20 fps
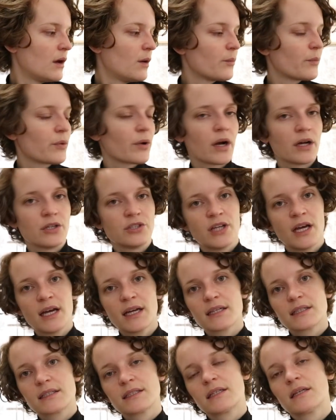
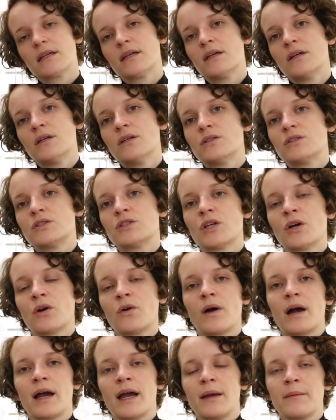project,
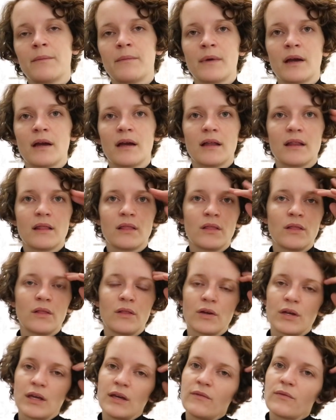so I'm
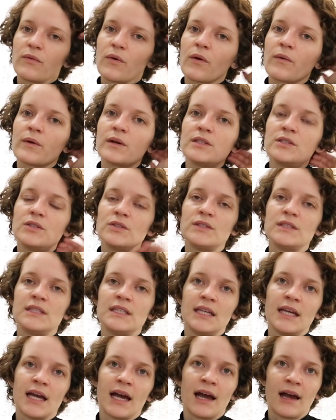looking forward to
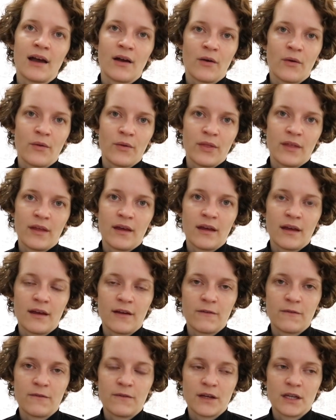seeing how
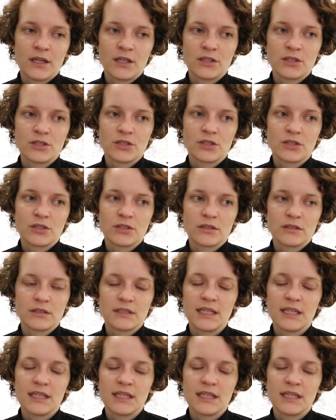the finished